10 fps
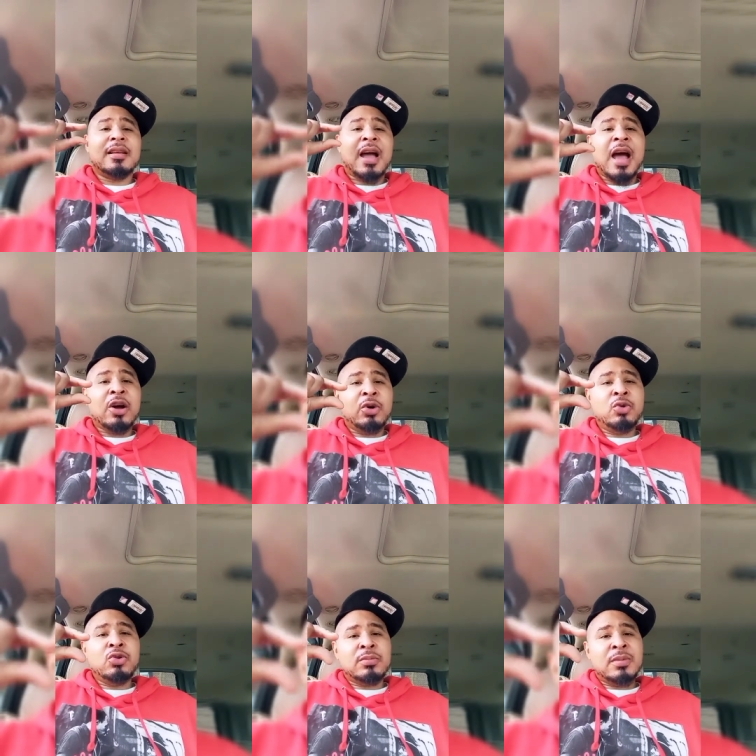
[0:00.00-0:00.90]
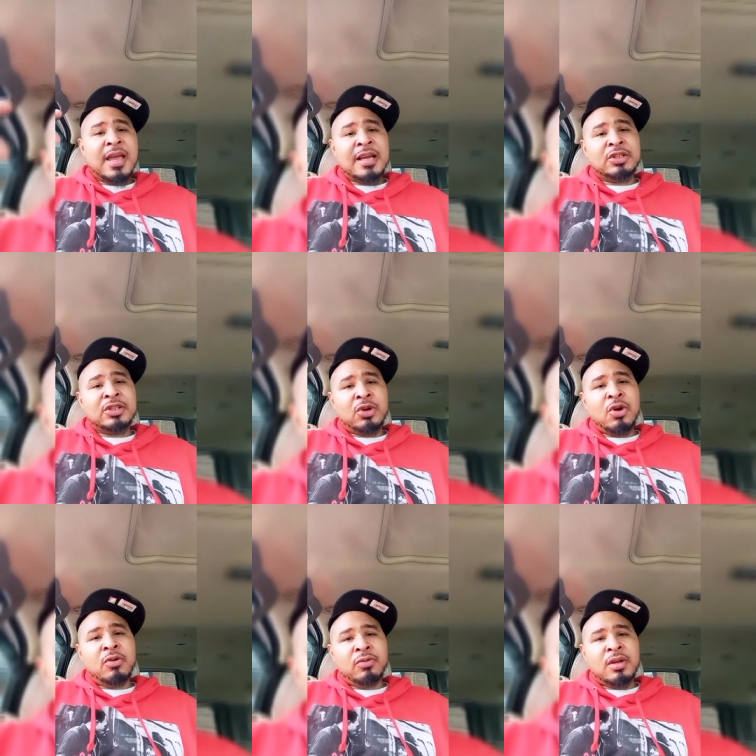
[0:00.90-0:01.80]
Kyle Kuzma
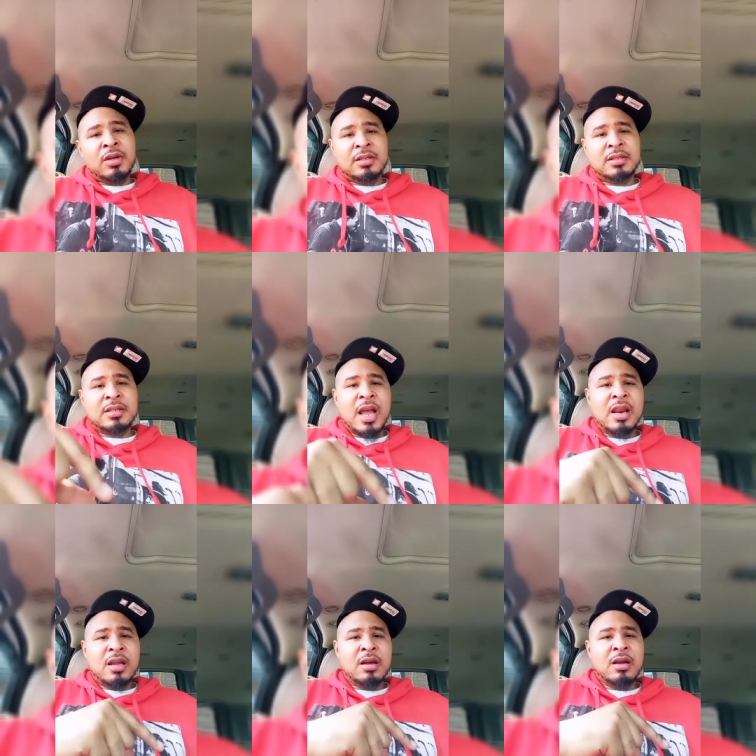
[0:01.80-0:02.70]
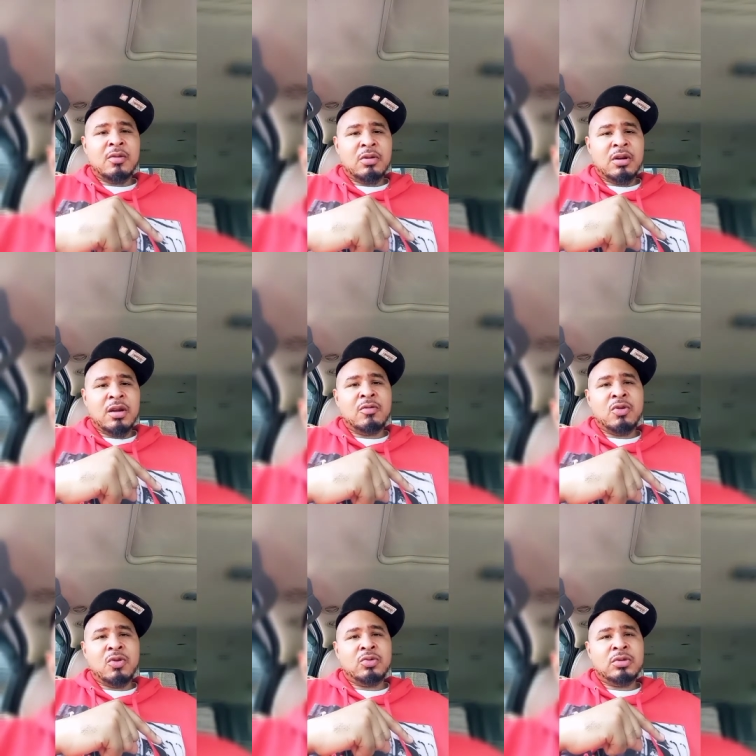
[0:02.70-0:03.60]
ex-girlfriend is Tyler
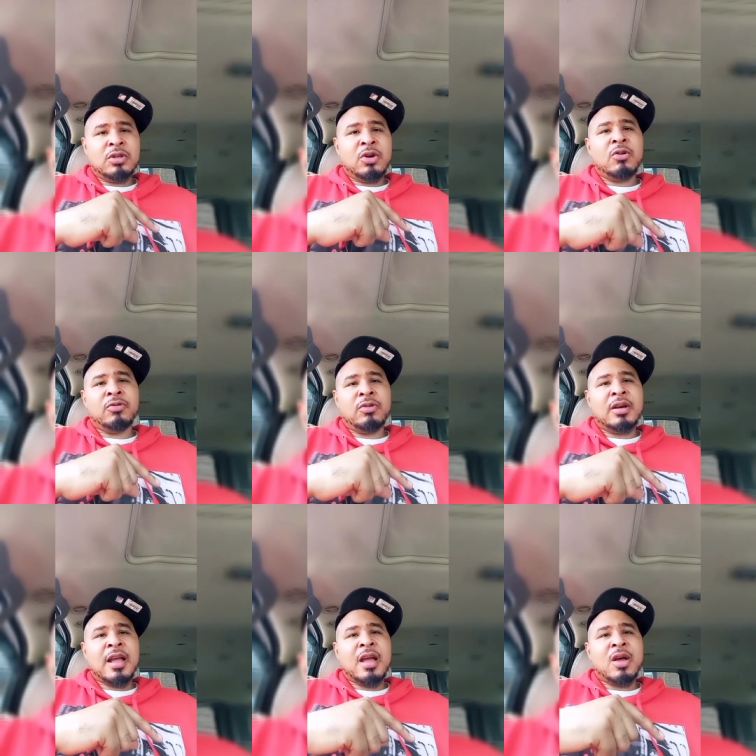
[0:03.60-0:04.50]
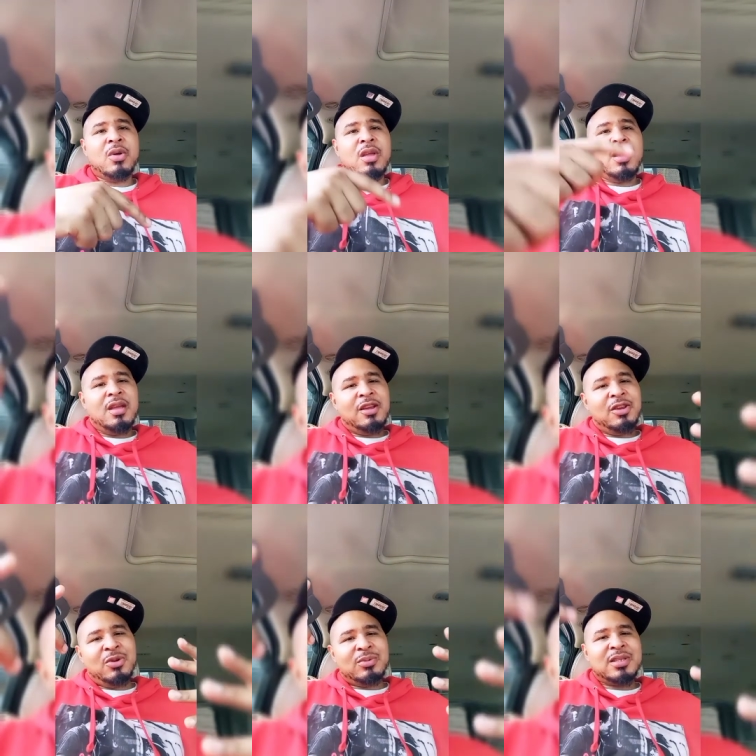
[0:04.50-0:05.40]
Herro's girlfriend now.
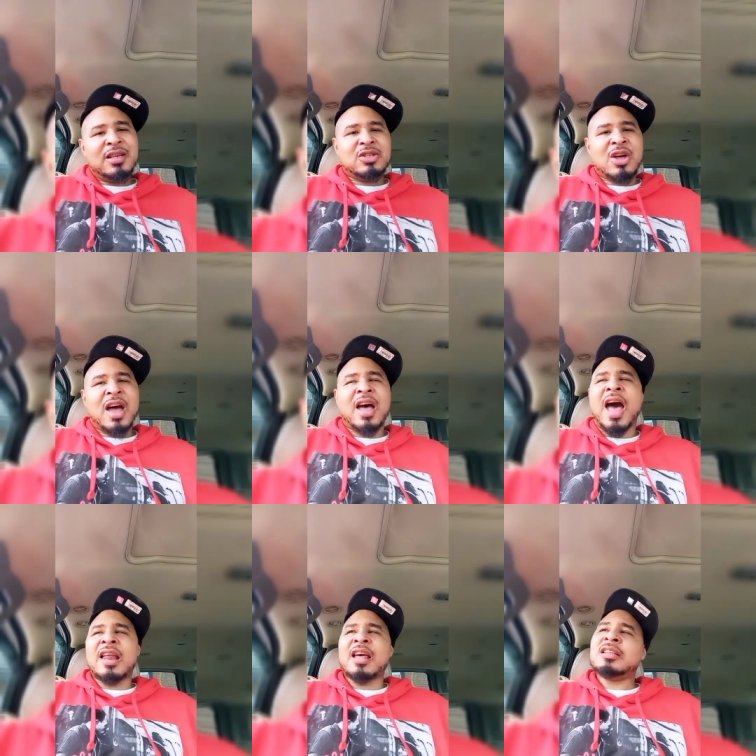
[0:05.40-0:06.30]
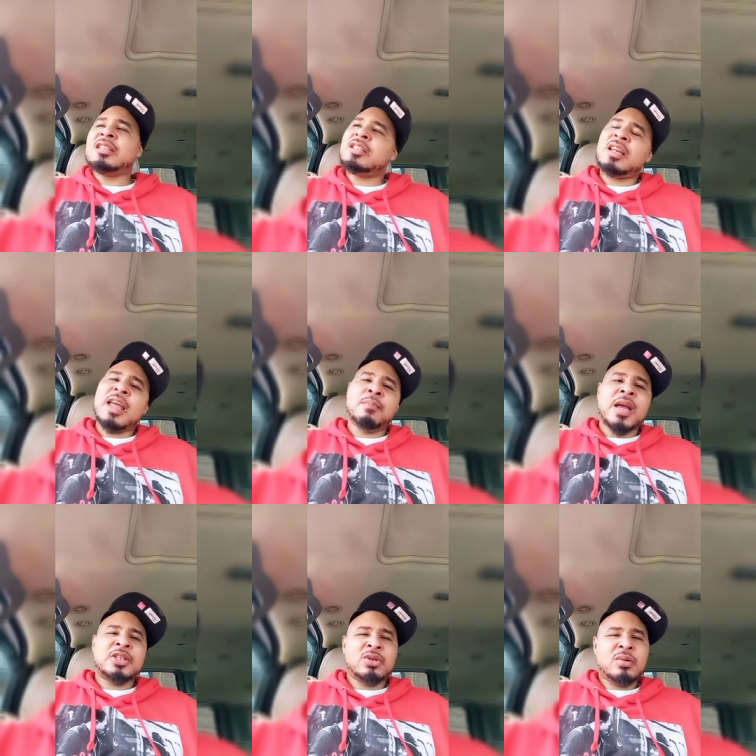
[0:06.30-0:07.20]
You know what I'm saying? So I like to see that
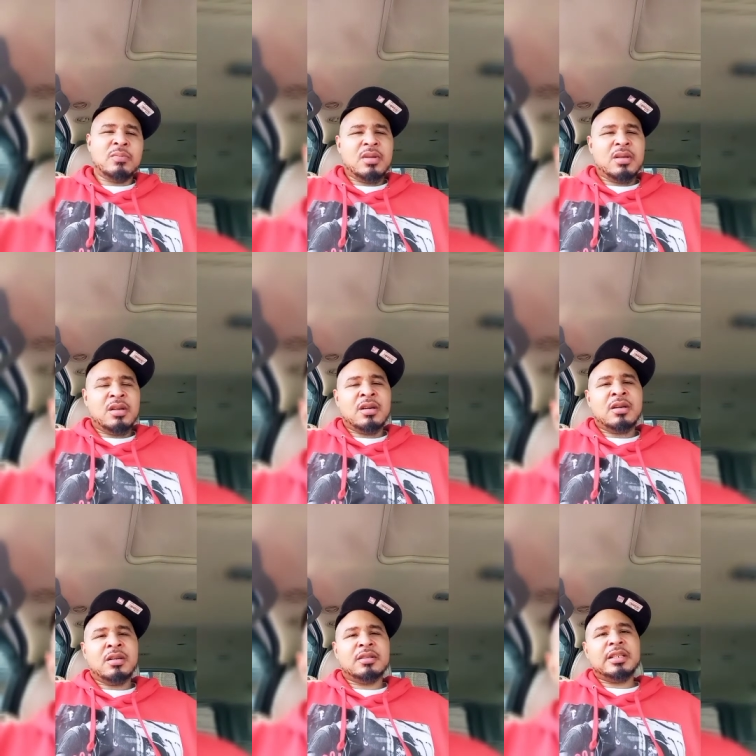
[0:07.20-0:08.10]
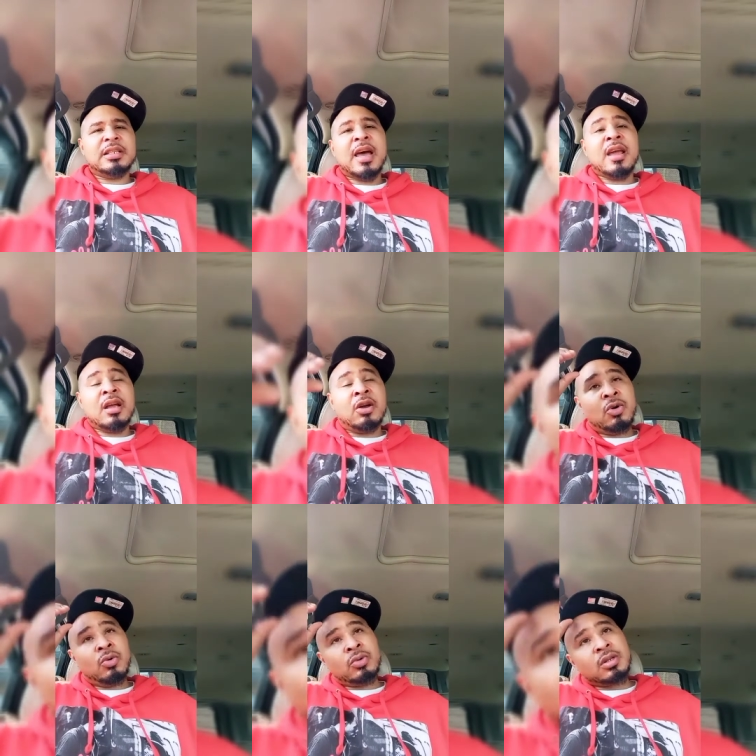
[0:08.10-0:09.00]
matchup, see how that
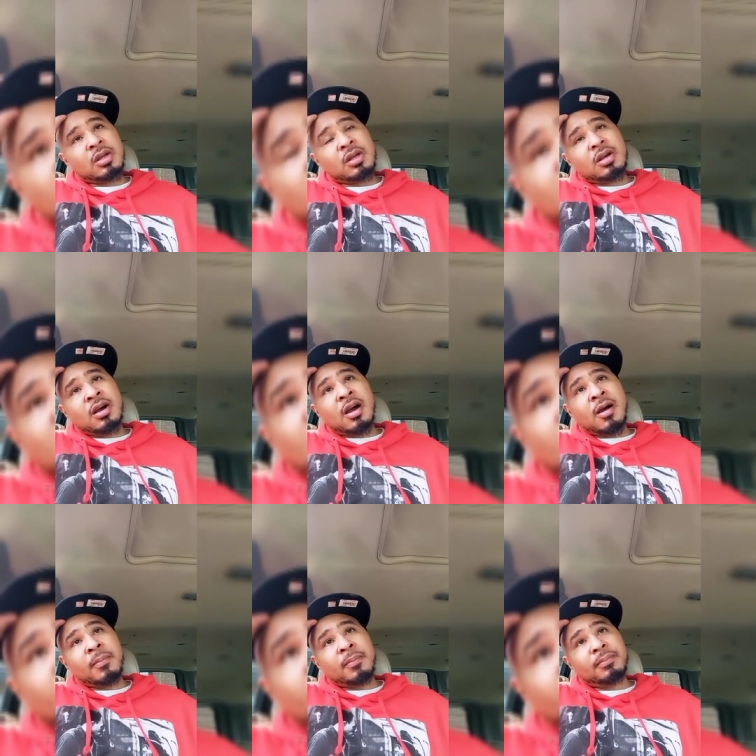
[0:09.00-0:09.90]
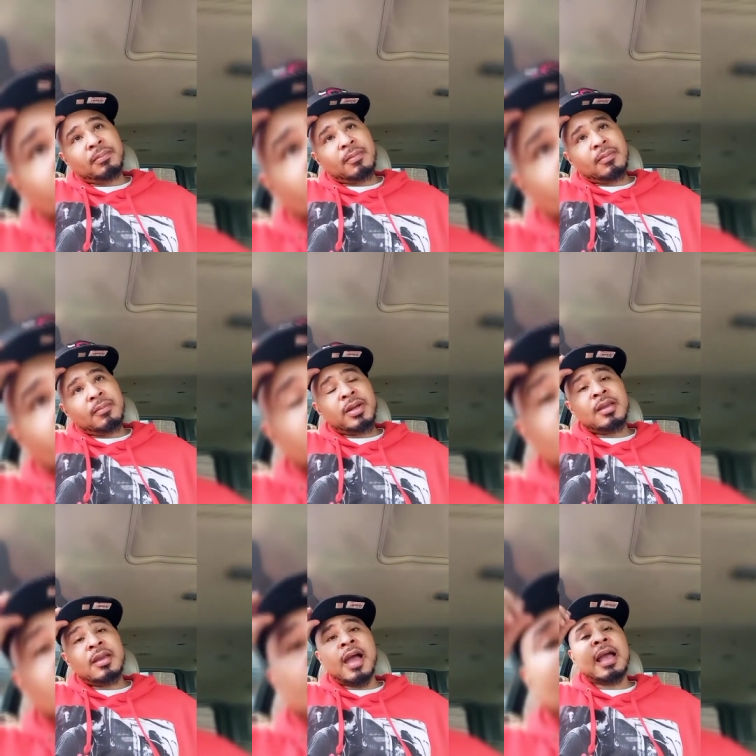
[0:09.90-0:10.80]
goes. But
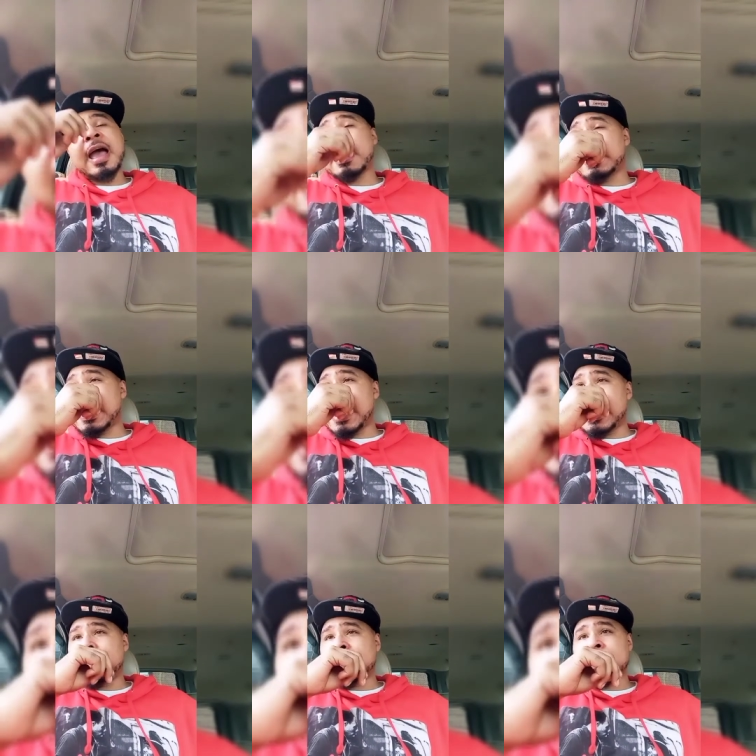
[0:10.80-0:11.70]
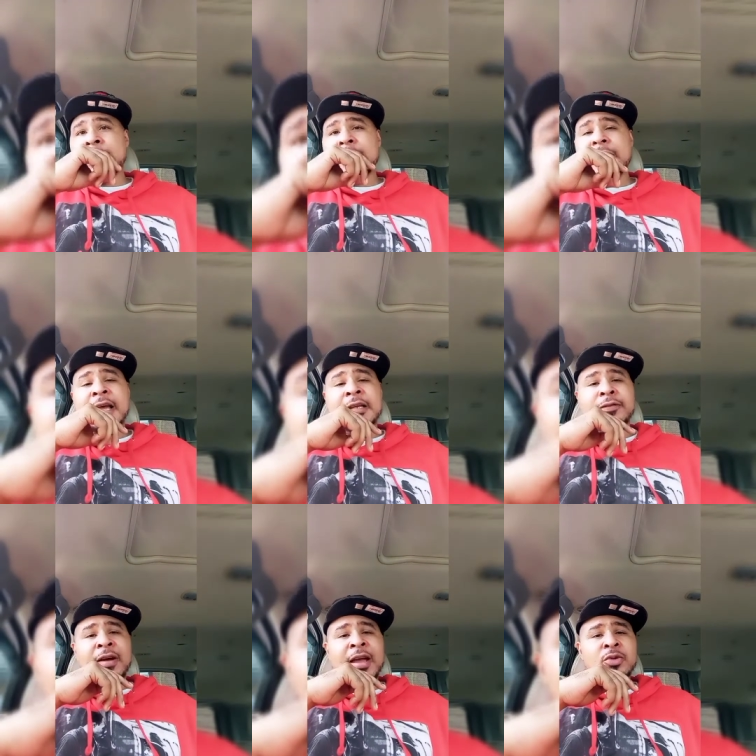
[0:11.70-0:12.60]
yeah, I got AD
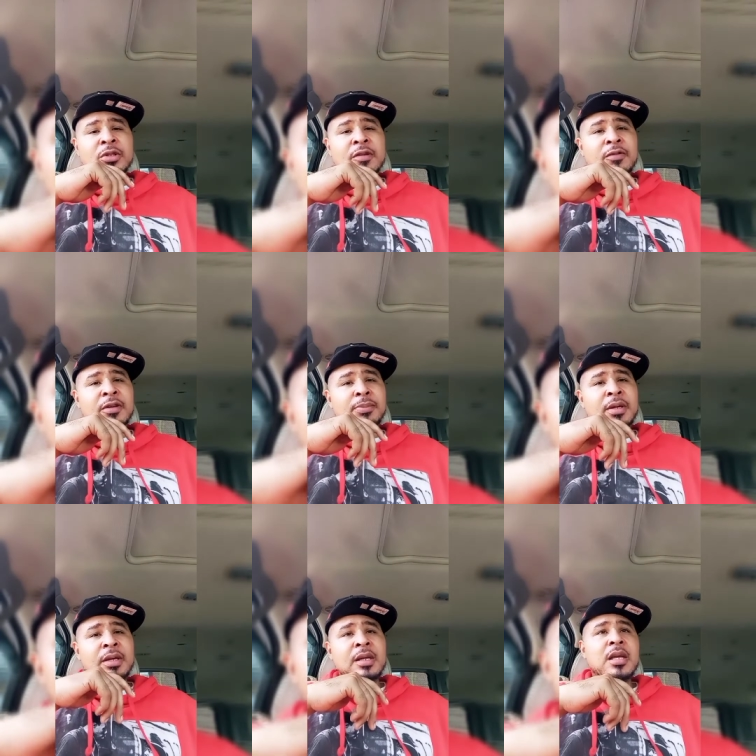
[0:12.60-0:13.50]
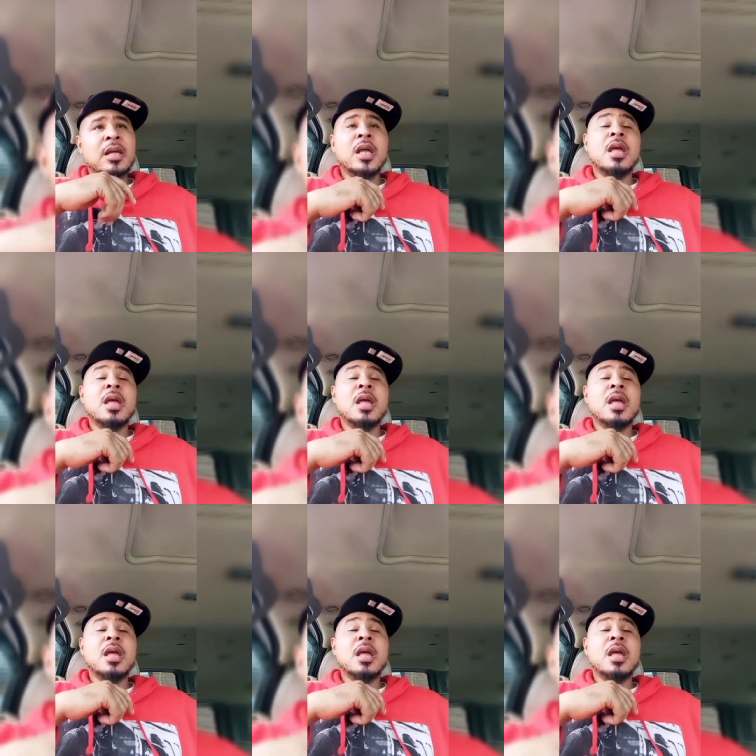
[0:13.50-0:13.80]
as Finals MVP.